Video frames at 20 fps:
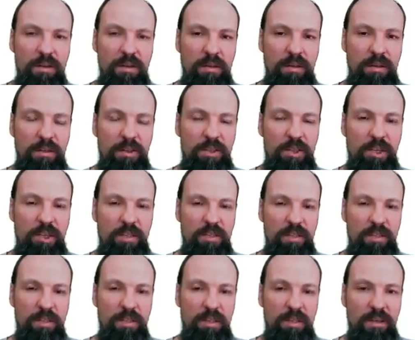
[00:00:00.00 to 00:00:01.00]
in
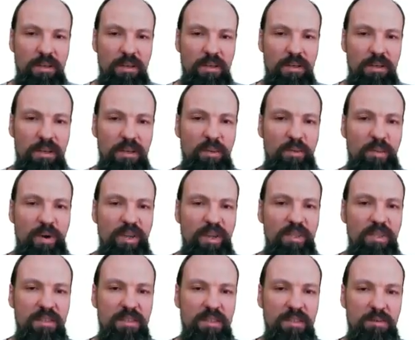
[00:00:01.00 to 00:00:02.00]
JS, the
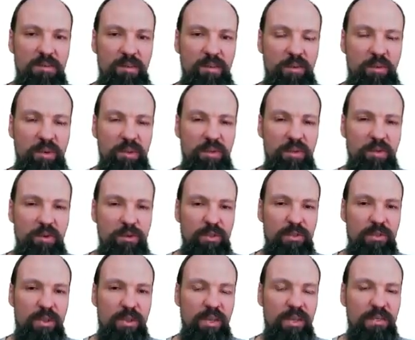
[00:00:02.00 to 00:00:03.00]
dependence between
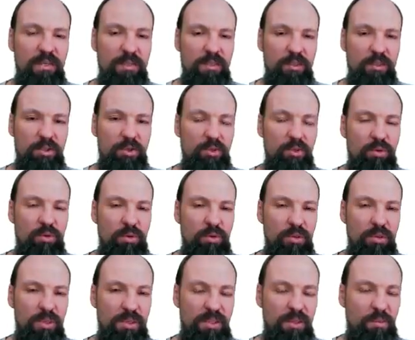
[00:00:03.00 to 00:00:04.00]
those things should
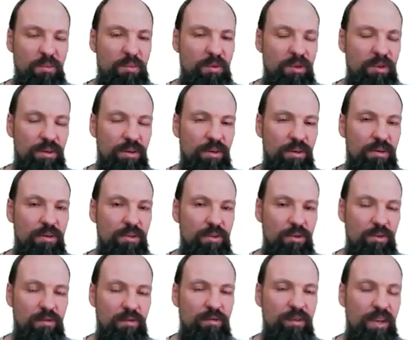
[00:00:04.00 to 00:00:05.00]
disappear,
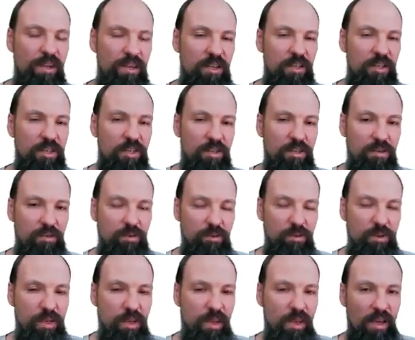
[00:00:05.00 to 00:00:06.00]
should vanish or
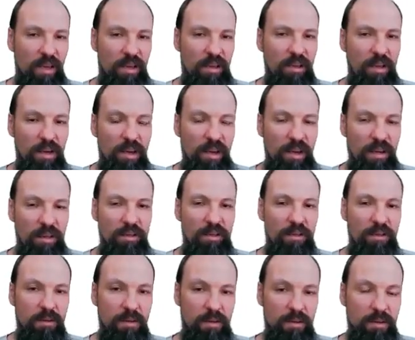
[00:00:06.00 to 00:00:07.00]
decay. And
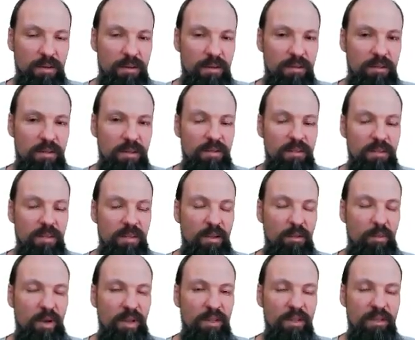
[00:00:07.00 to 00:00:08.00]
since the
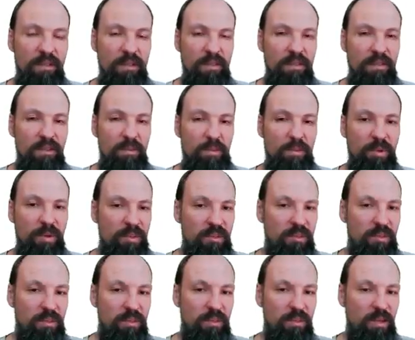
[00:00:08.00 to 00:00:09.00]
dependence
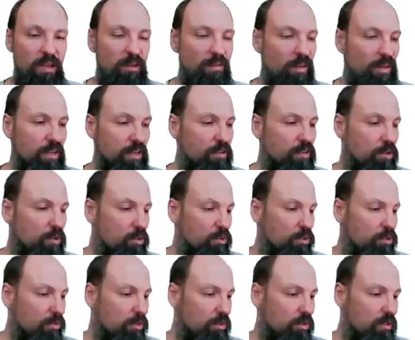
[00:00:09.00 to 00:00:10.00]
disappears, the covariance
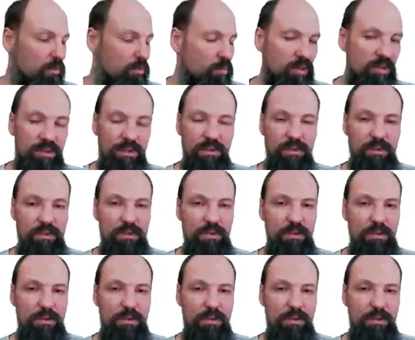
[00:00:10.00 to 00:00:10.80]
also disappears.